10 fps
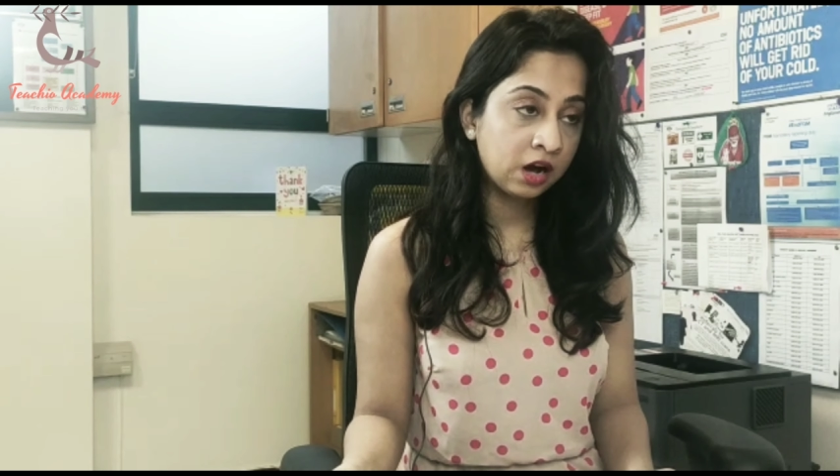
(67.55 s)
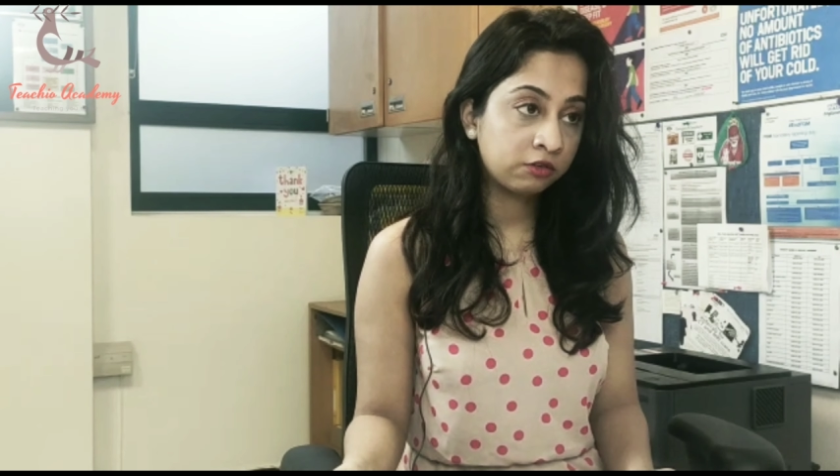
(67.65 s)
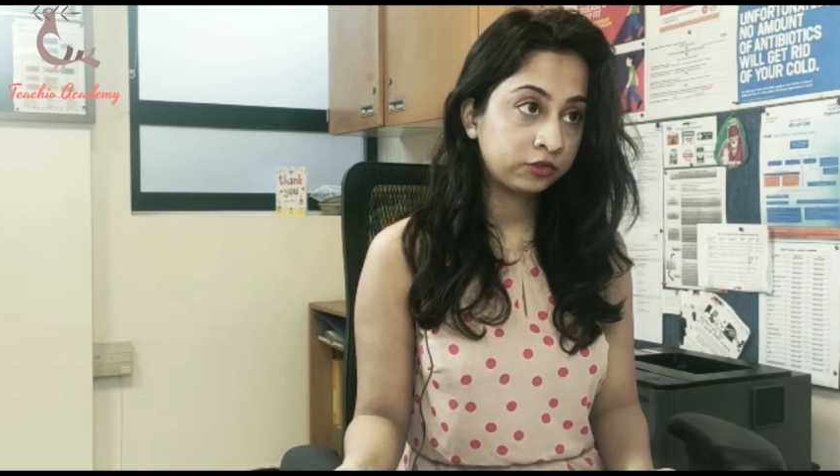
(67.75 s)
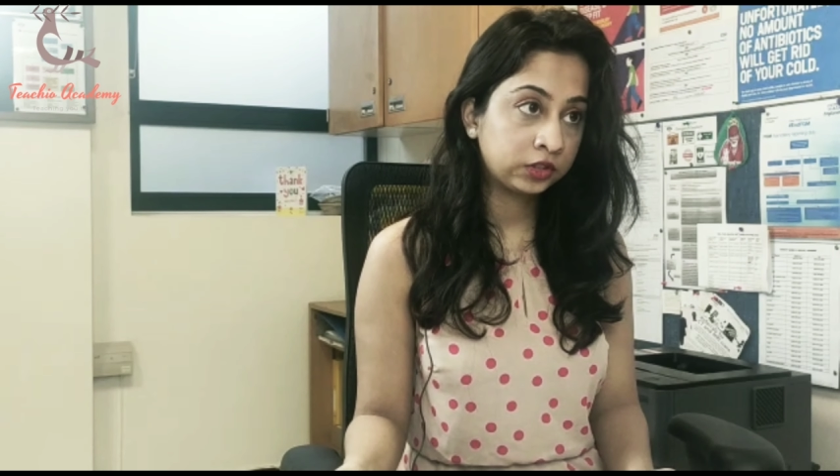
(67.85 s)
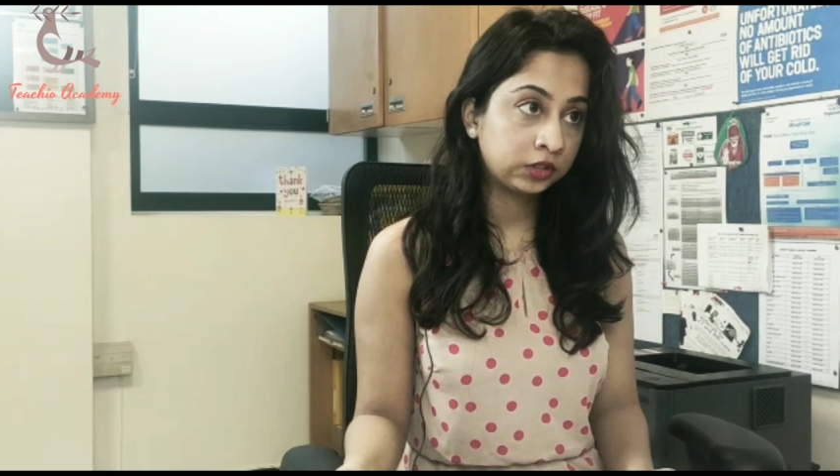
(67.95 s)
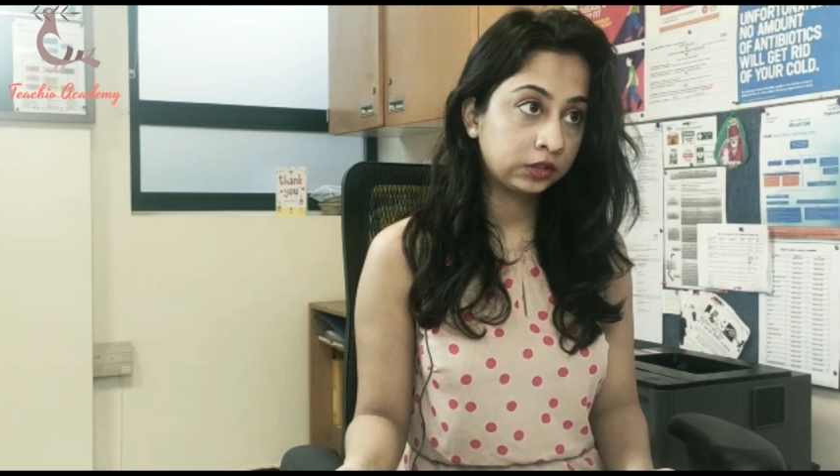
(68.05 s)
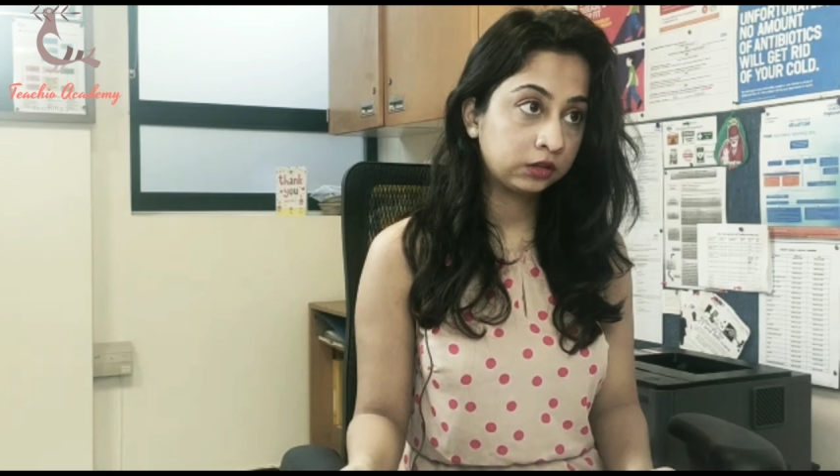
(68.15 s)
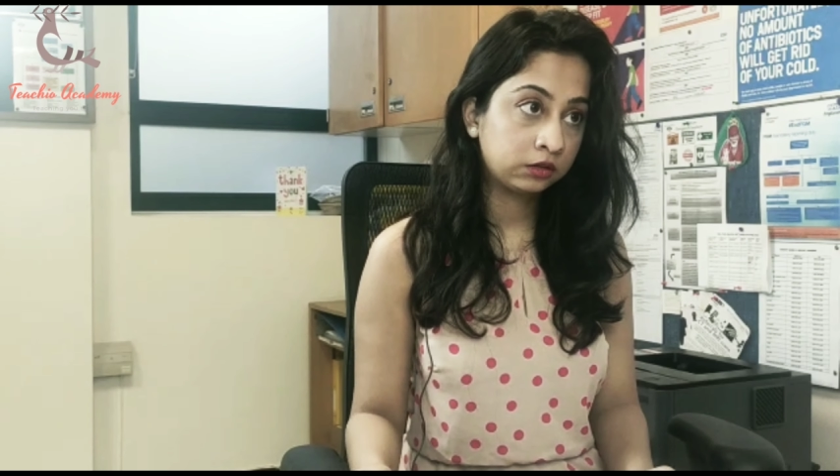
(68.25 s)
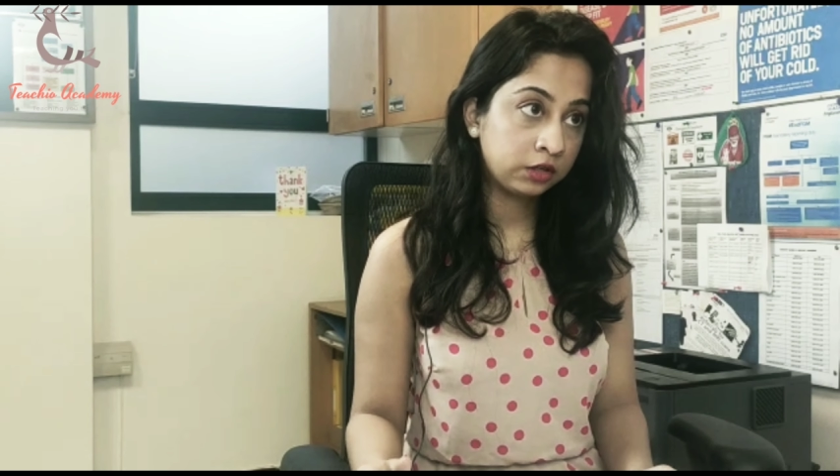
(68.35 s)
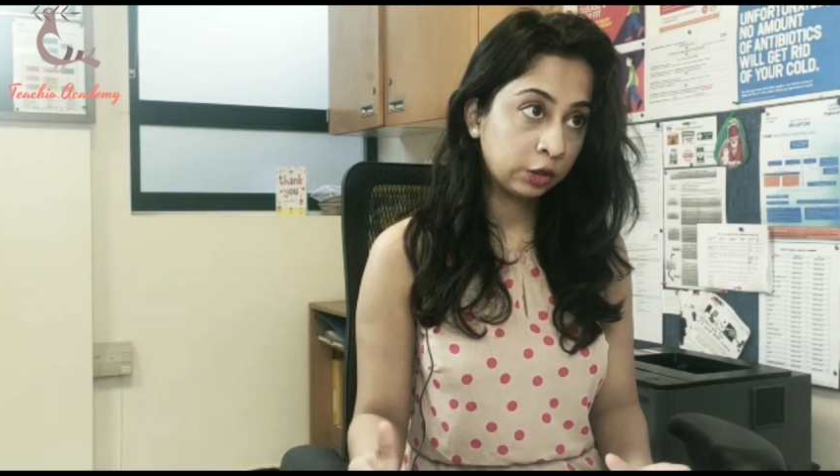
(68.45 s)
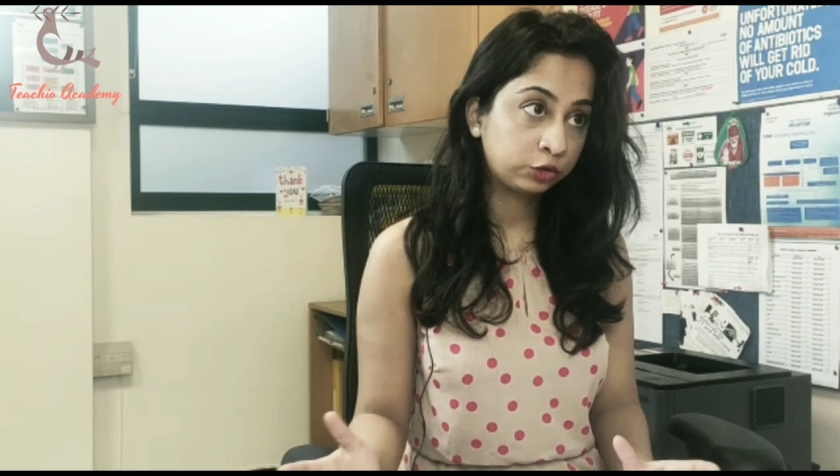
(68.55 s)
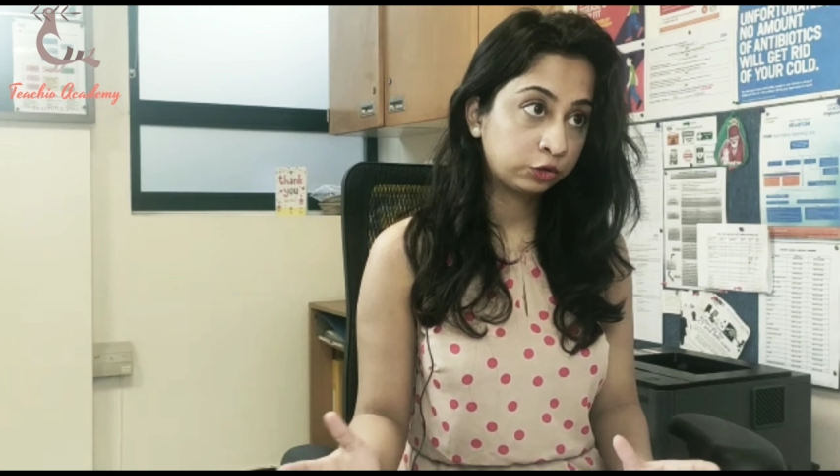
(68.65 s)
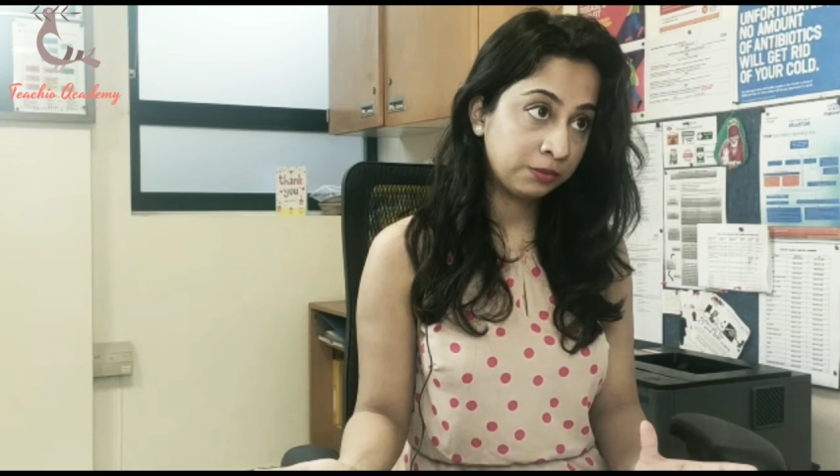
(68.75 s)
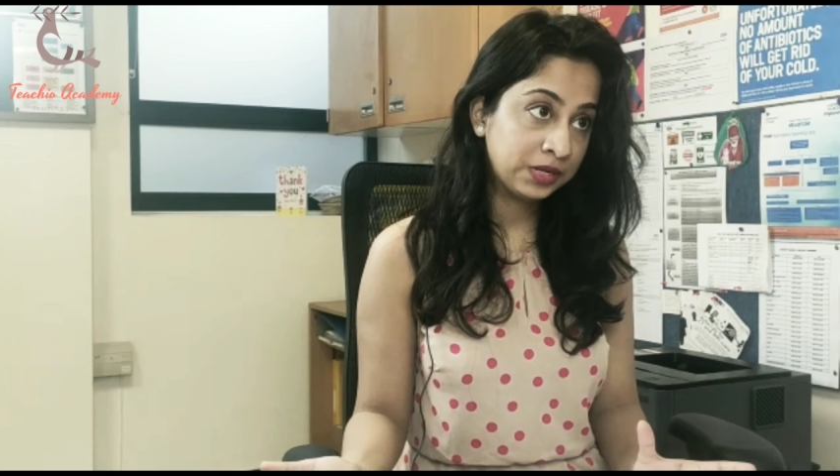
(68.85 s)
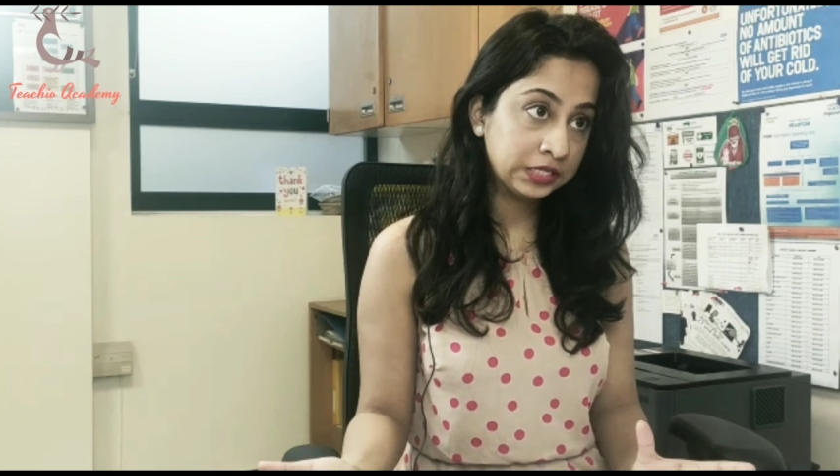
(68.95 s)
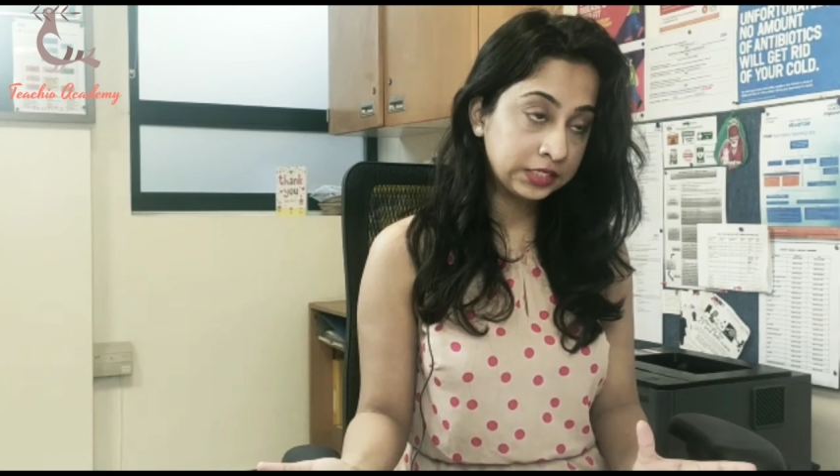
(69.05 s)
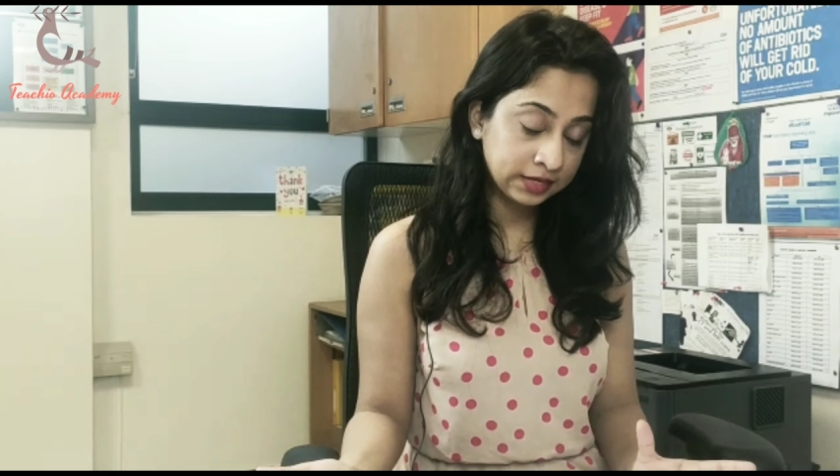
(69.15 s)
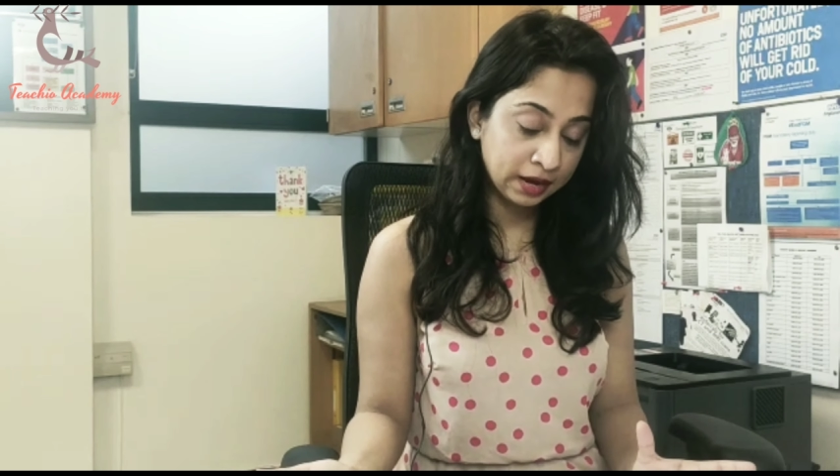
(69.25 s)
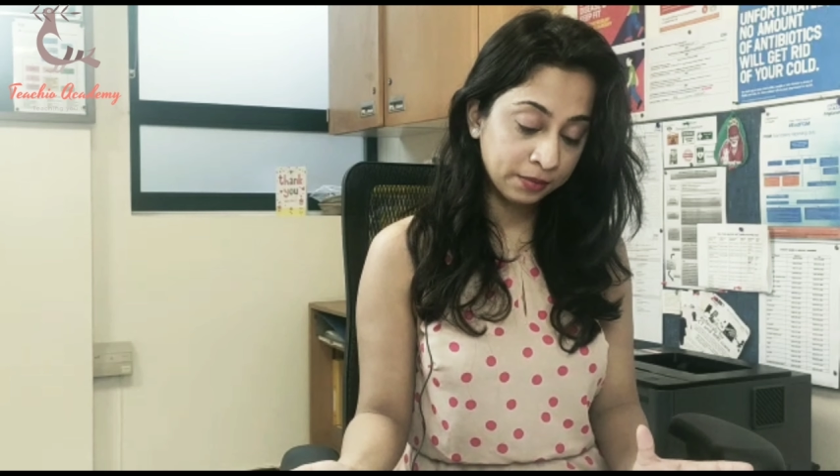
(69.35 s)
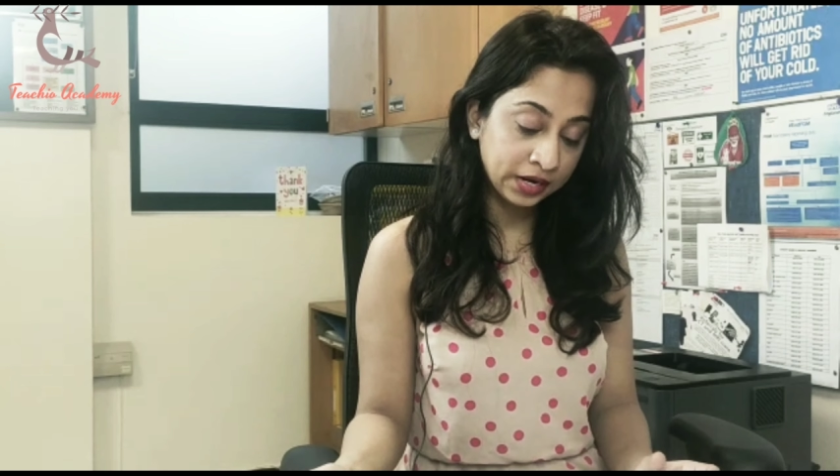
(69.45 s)
after your 3 minutes
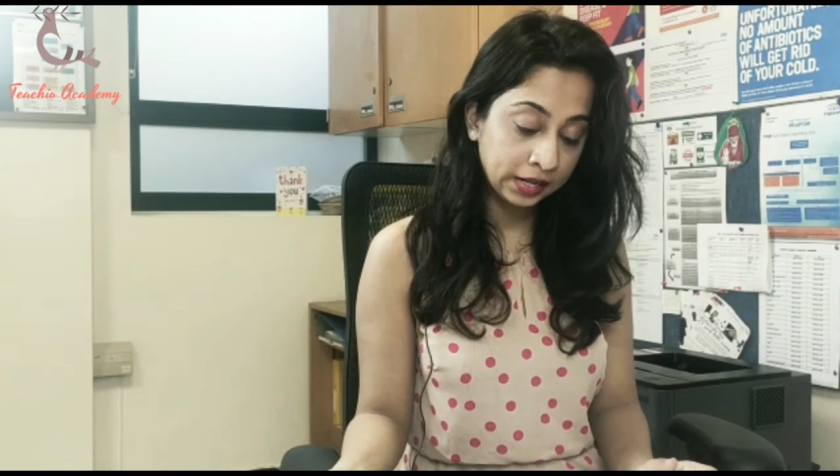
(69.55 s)
time,